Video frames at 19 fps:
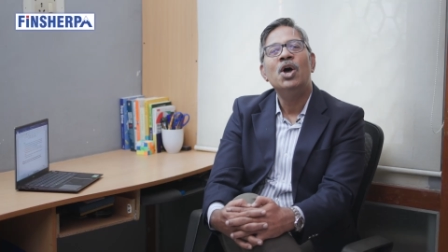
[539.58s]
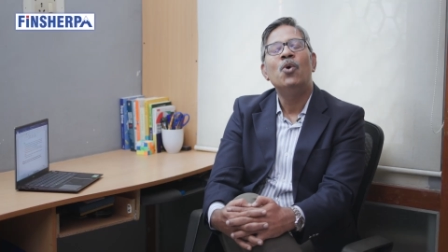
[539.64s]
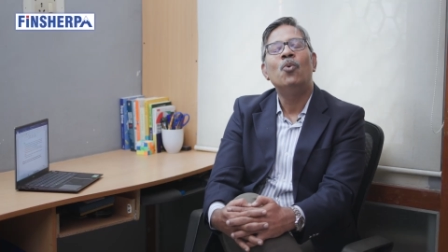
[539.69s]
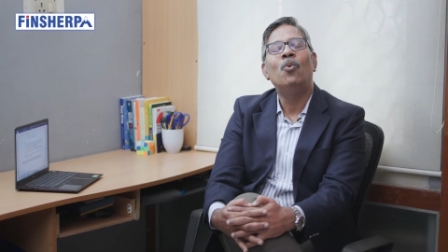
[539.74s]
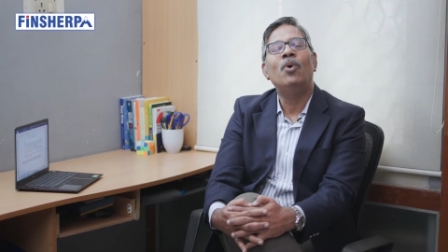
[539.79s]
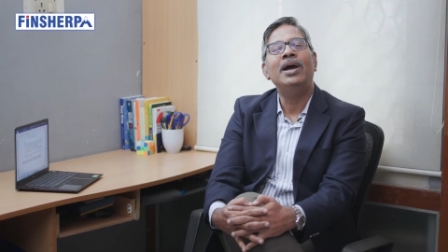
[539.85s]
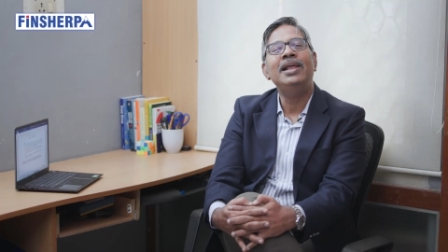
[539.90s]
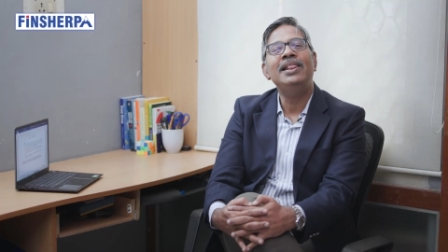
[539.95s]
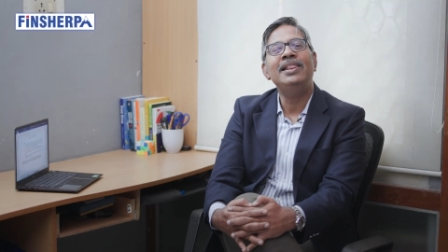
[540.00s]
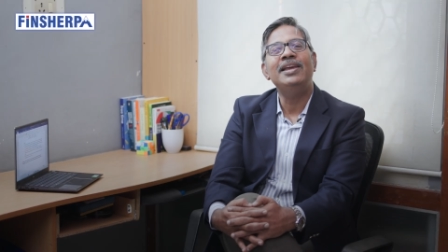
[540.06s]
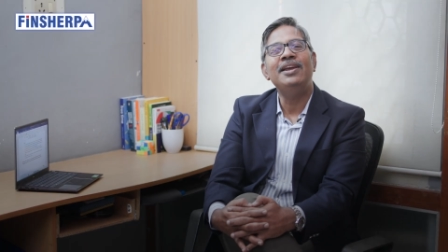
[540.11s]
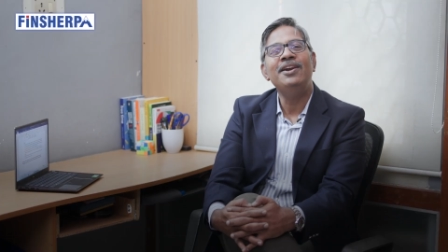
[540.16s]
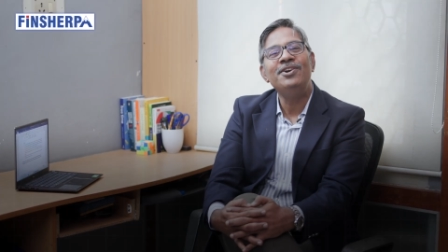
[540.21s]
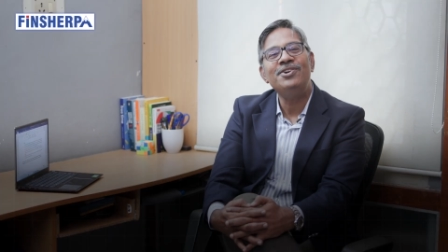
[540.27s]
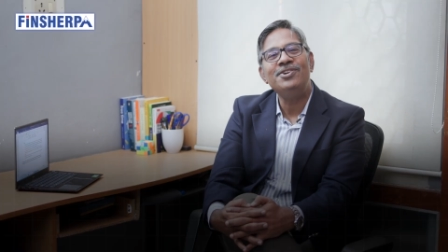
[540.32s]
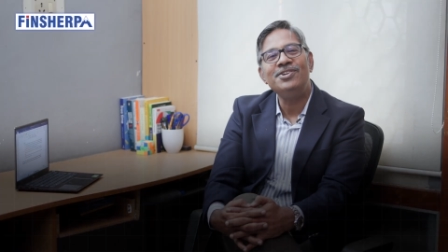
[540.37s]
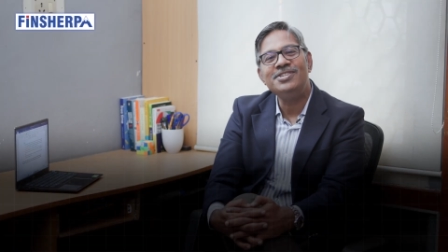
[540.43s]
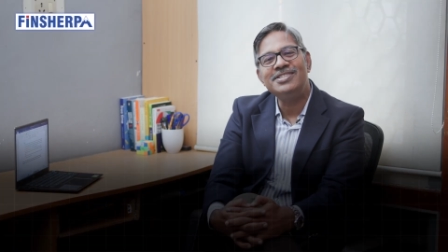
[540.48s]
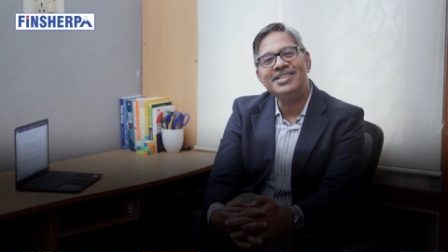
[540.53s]
While the
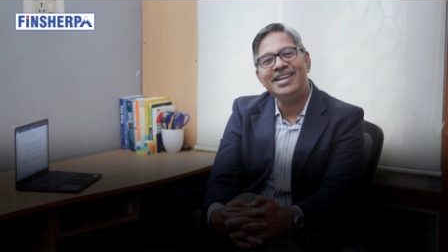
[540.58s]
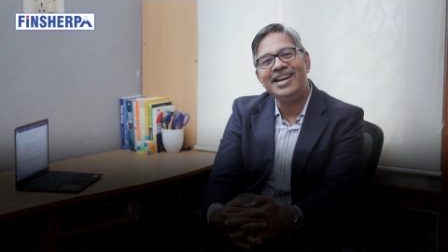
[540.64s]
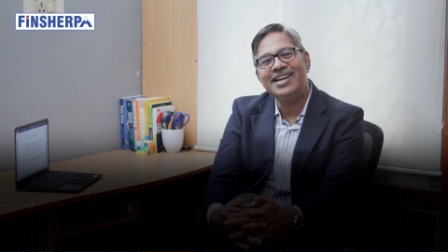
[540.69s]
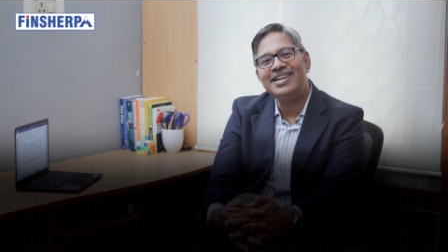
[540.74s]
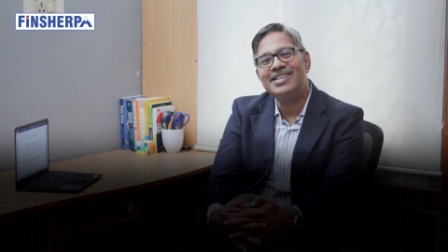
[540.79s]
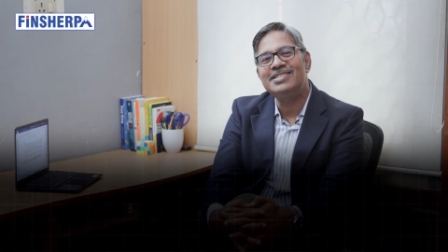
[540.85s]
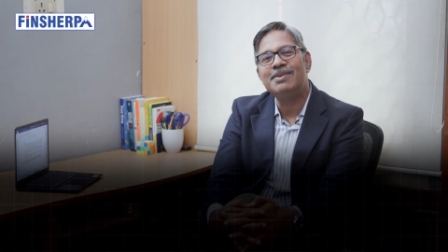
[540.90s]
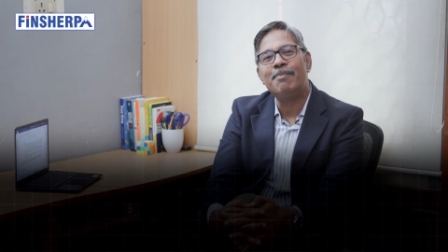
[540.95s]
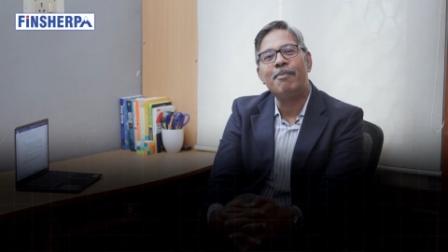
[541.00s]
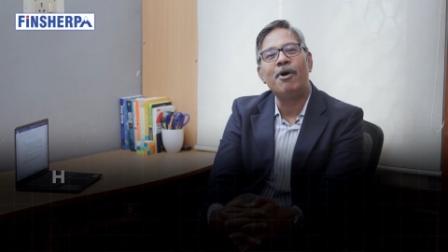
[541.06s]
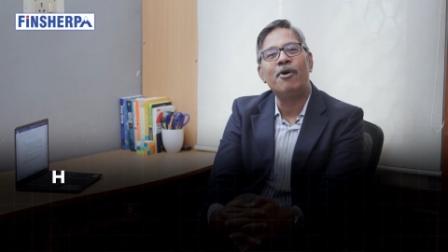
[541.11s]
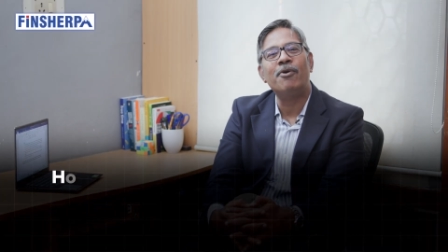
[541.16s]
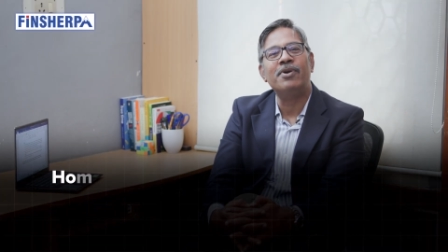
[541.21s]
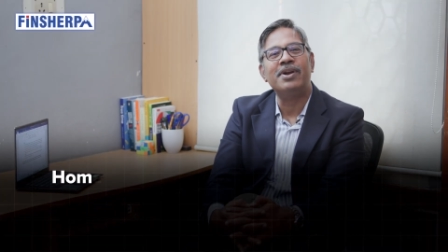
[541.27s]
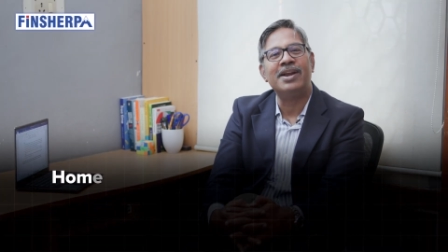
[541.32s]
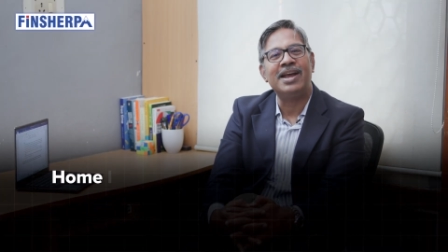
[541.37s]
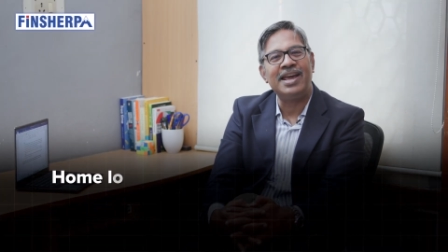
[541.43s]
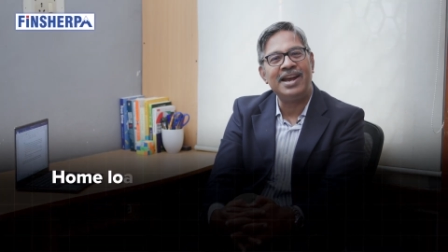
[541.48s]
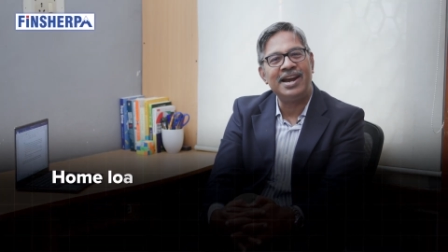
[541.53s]
interest rate is
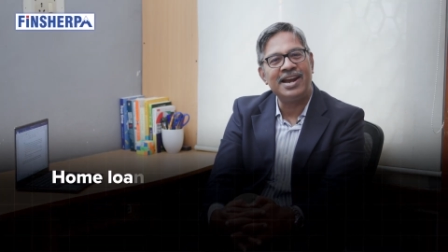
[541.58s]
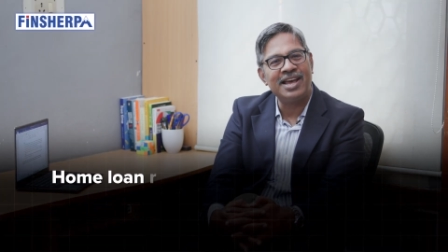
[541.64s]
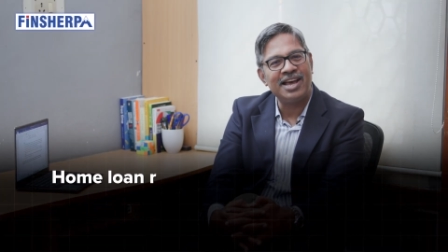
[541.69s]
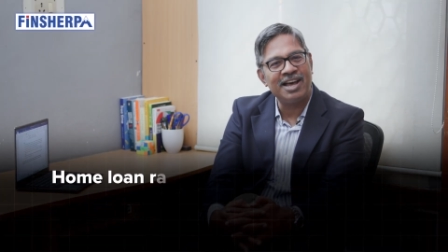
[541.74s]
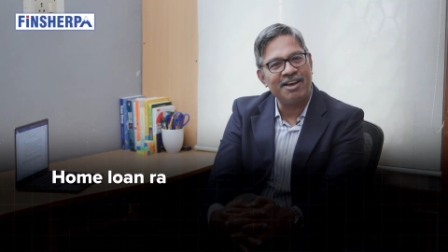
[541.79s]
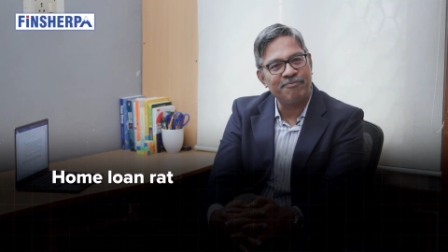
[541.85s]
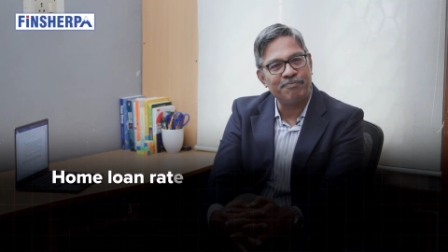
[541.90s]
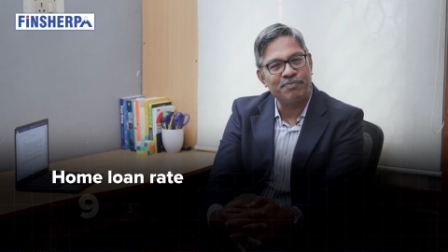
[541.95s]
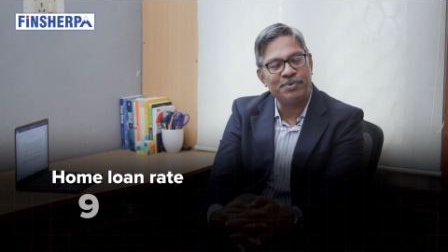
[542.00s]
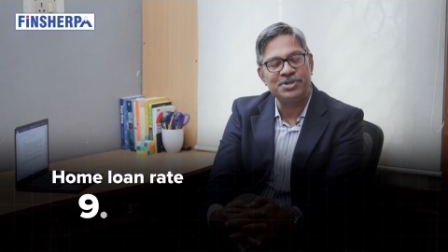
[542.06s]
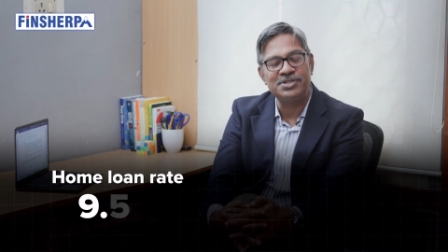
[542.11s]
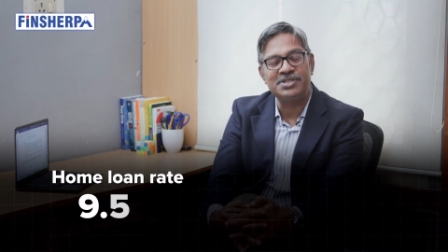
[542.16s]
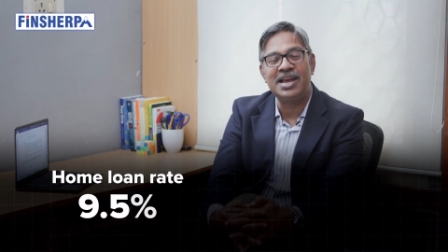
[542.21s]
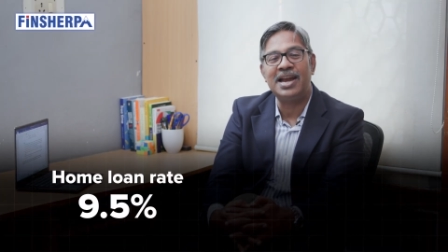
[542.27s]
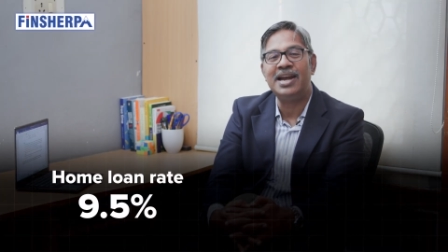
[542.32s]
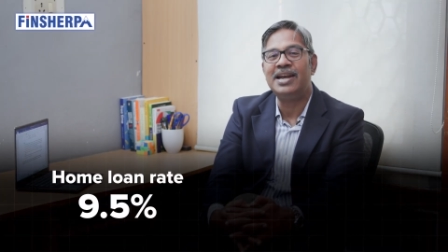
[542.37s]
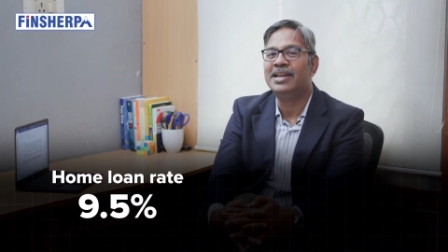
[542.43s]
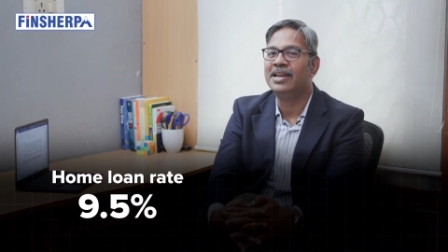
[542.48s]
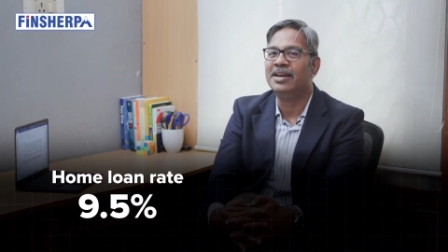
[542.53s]
about
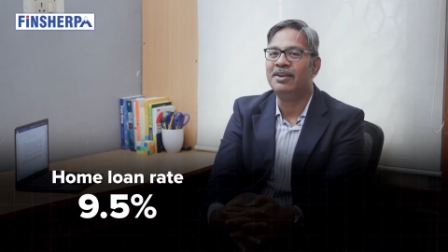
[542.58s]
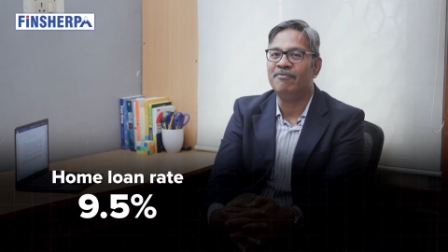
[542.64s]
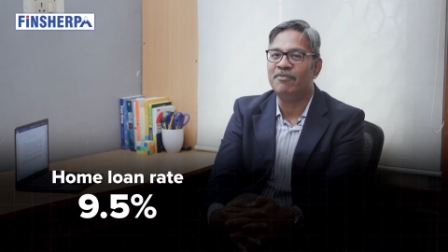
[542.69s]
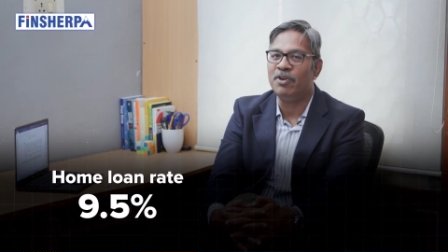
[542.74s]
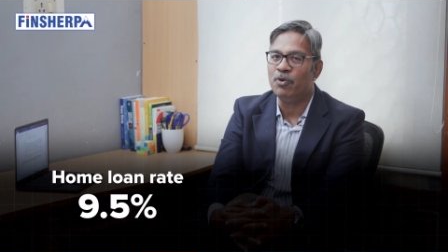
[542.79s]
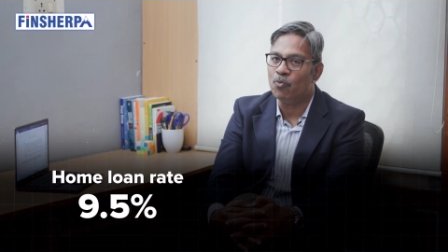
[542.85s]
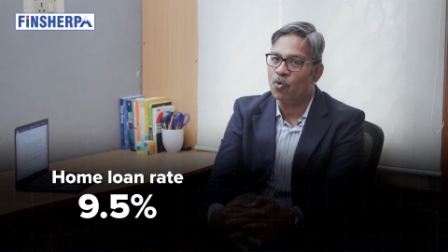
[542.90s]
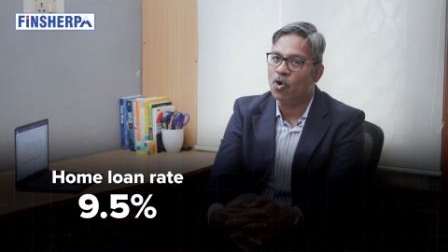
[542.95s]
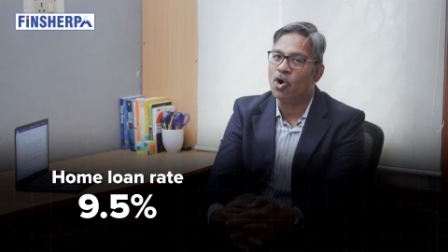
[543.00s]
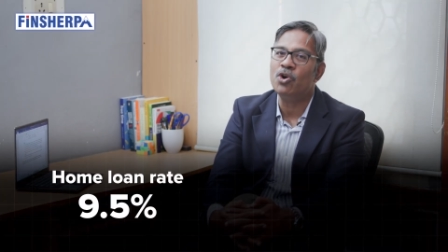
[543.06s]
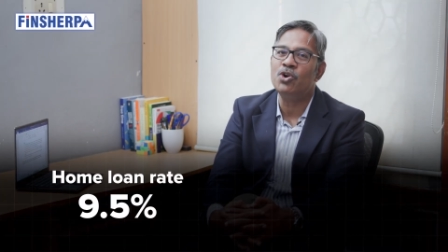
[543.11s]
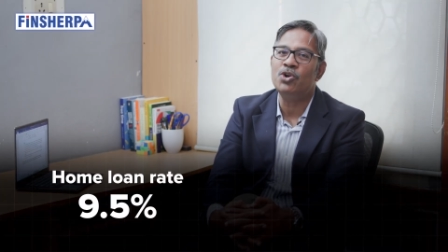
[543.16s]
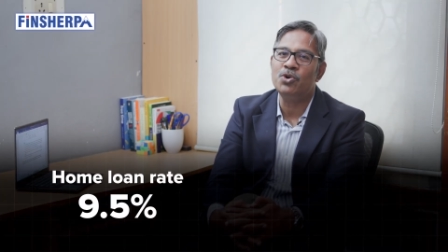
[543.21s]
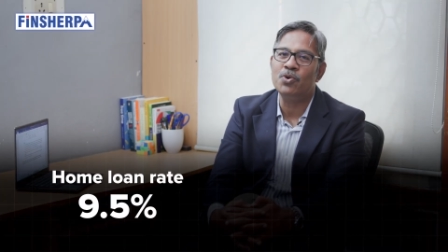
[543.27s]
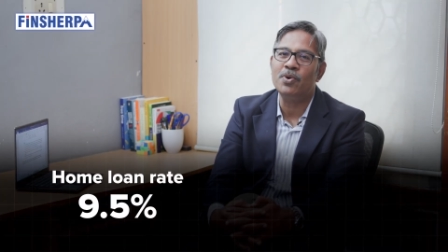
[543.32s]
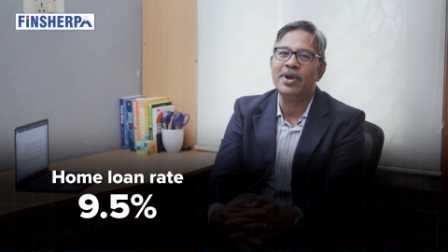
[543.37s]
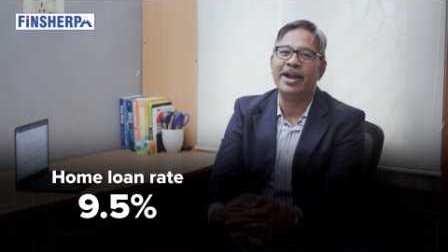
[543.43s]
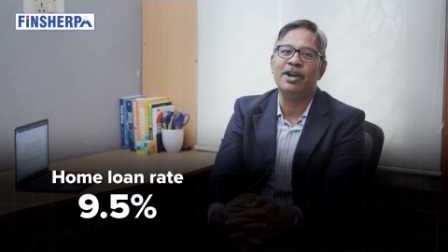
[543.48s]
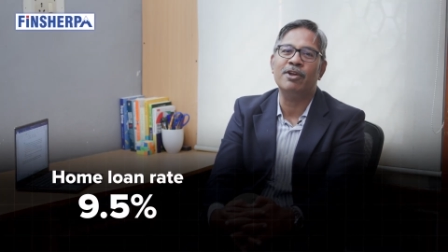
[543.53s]
9.5% and we
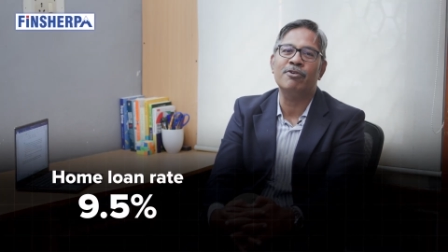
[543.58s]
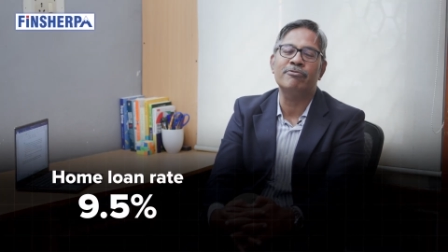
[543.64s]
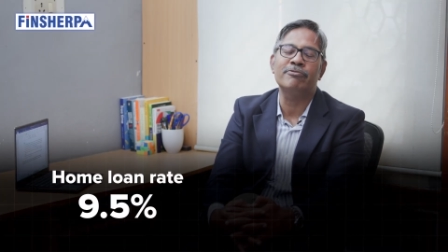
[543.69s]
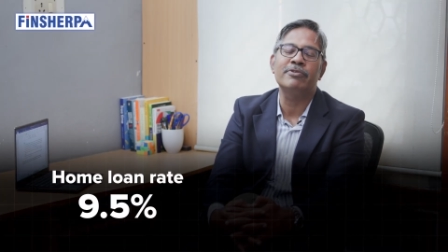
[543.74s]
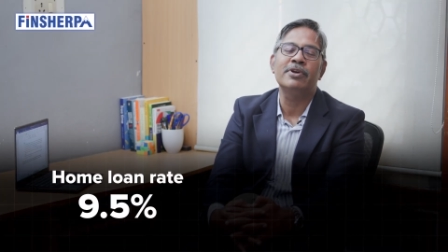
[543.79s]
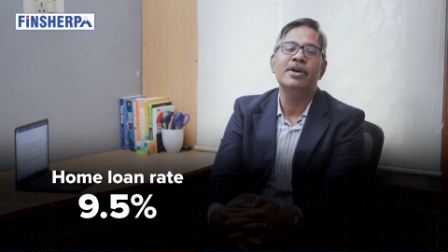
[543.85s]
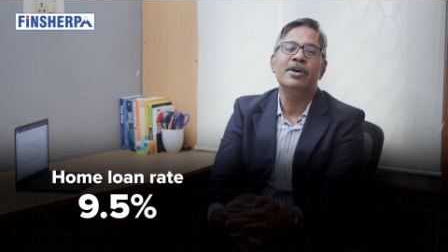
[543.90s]
want to kind of